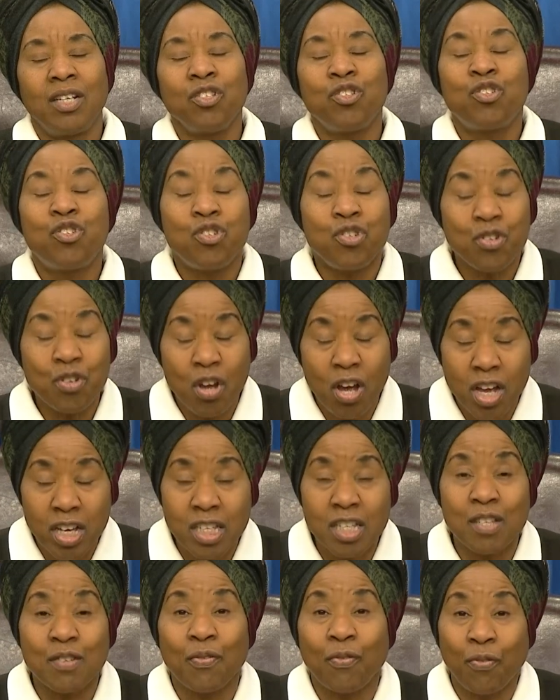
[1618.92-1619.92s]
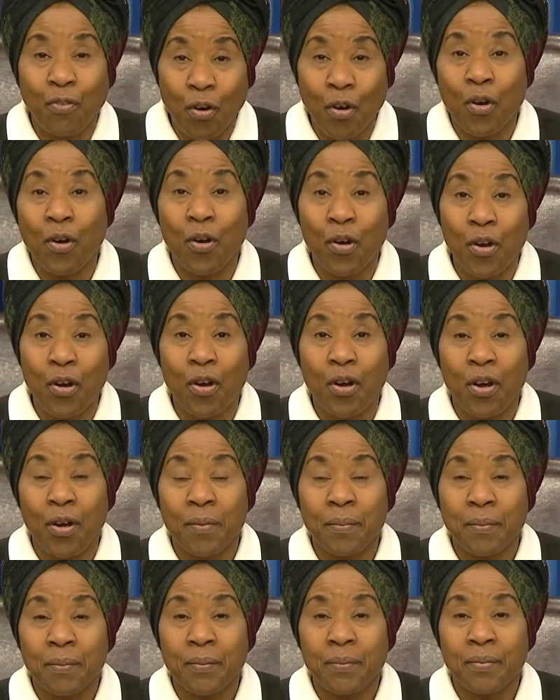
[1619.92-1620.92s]
just for her,
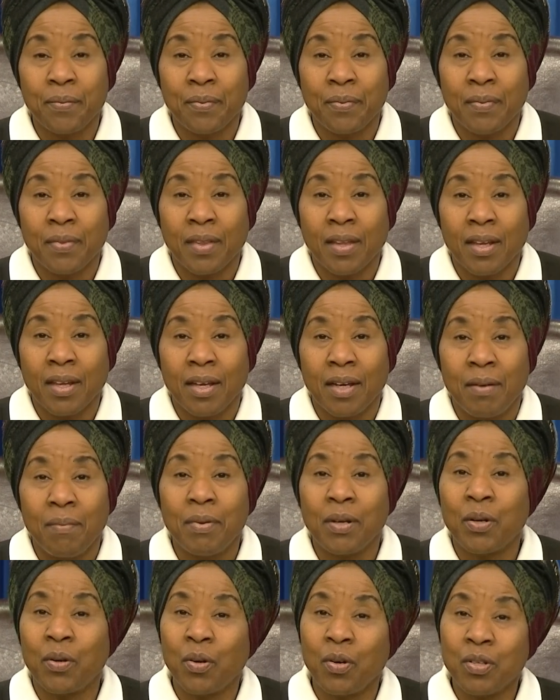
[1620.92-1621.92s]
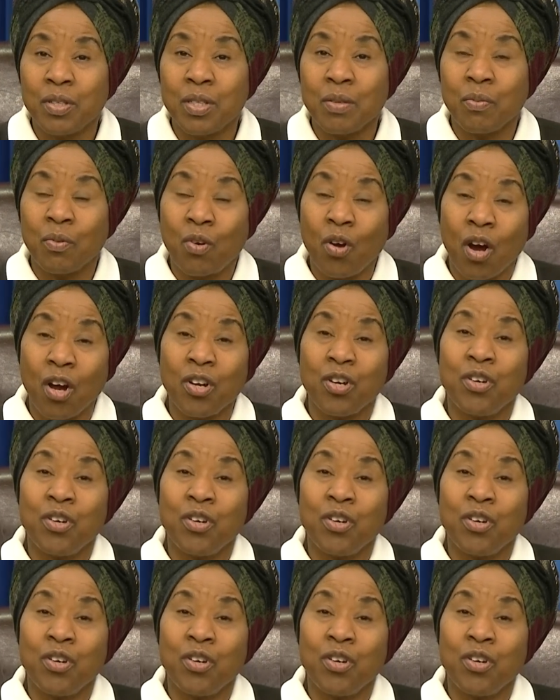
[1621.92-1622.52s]
because God